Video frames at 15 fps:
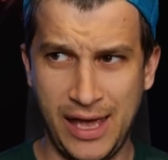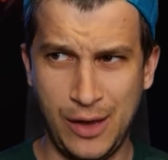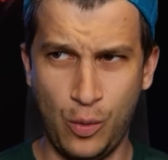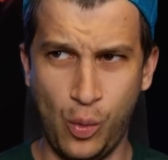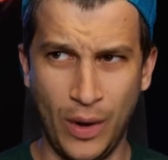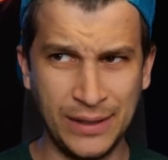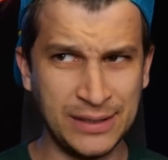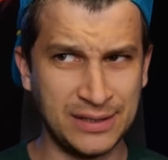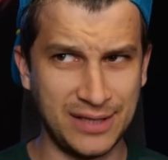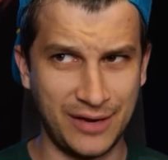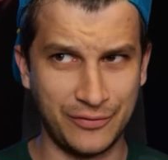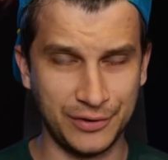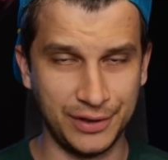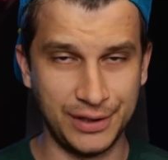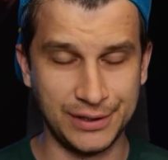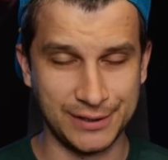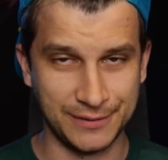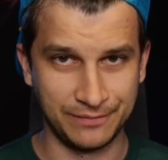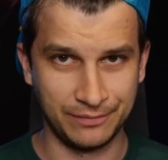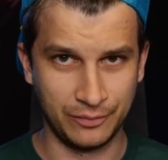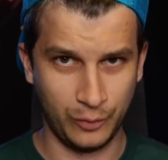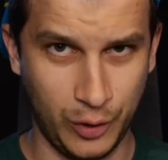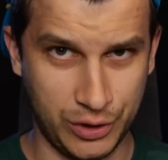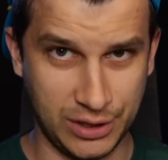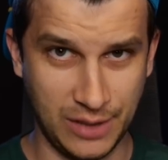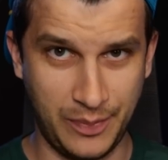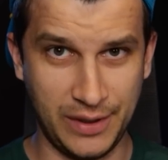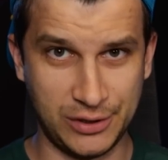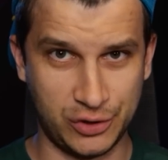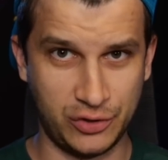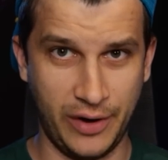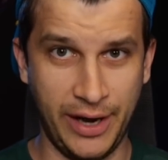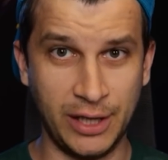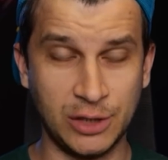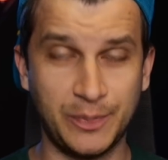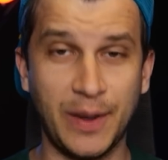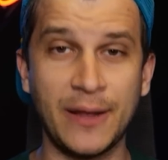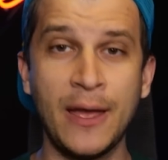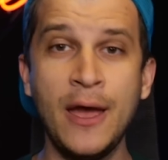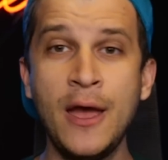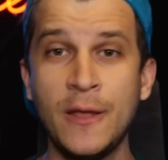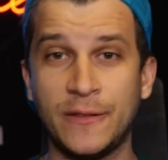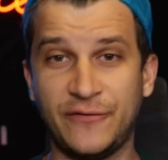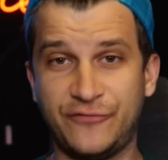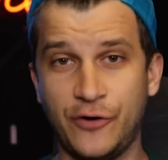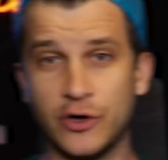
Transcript: a Wednesday release, which is a bit strange, but the